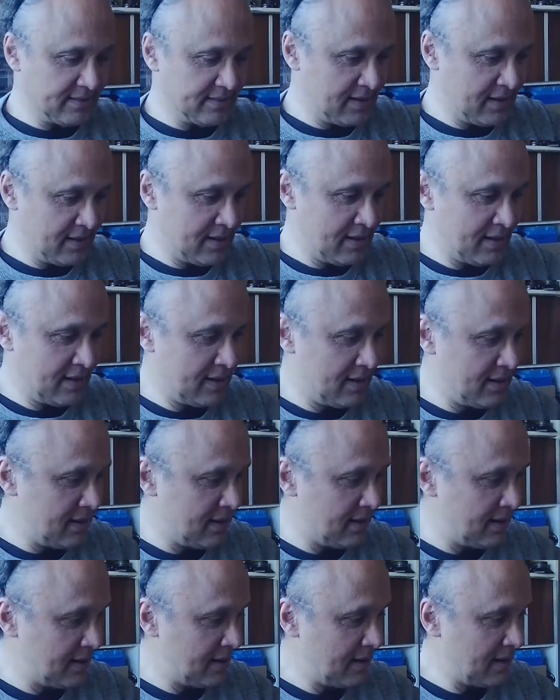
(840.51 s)

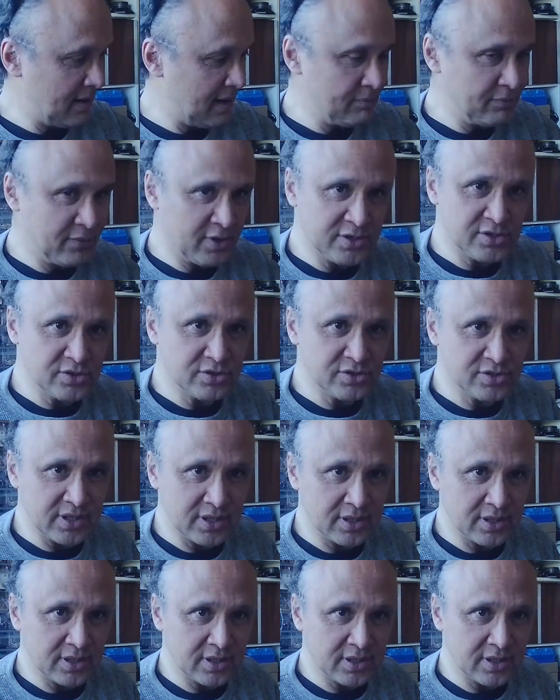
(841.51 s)
I'm not using